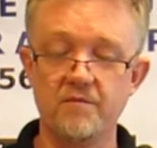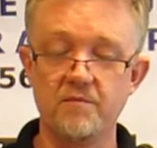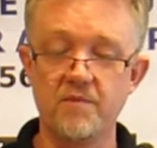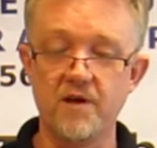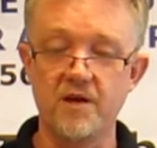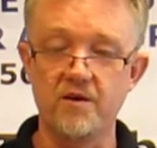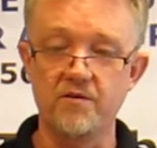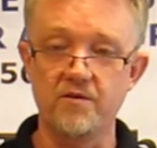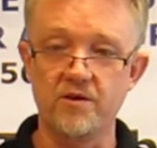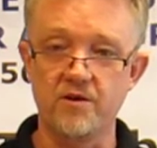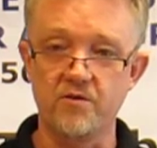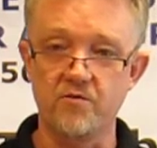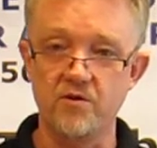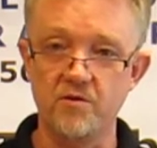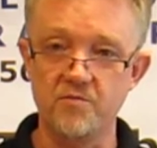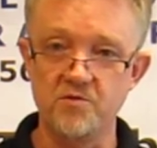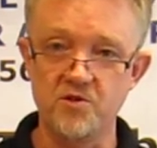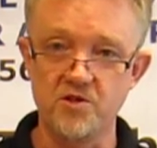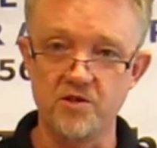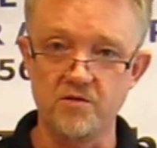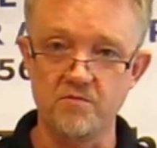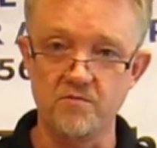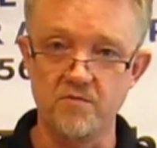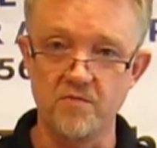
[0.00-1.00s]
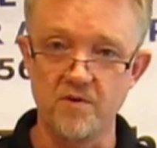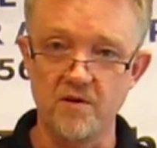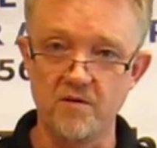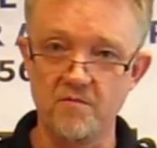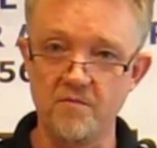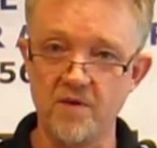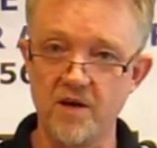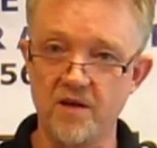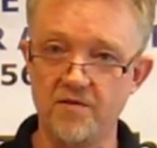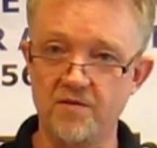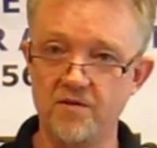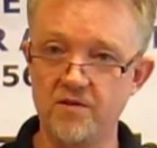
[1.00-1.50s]
better encryption
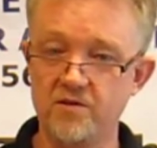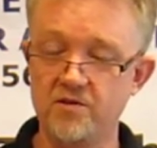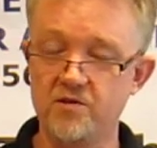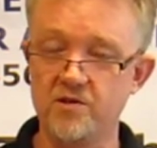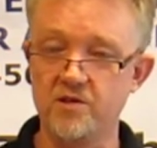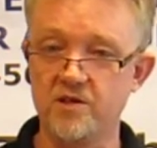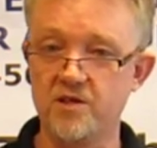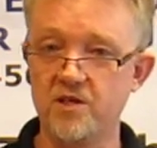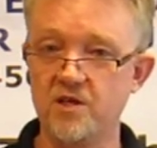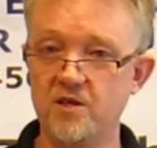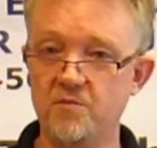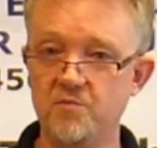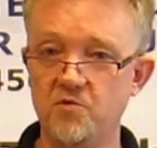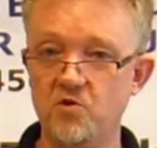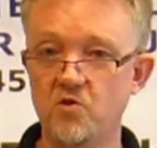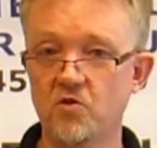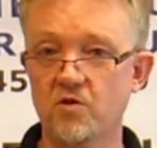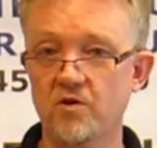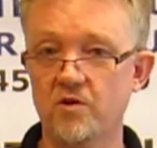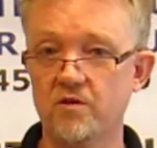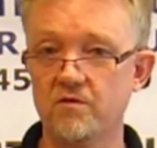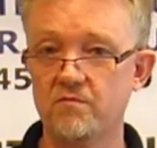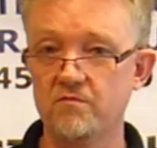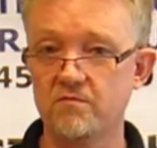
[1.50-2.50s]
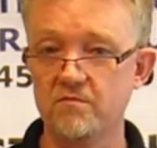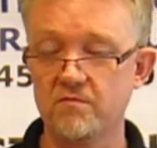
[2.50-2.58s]
method to keep your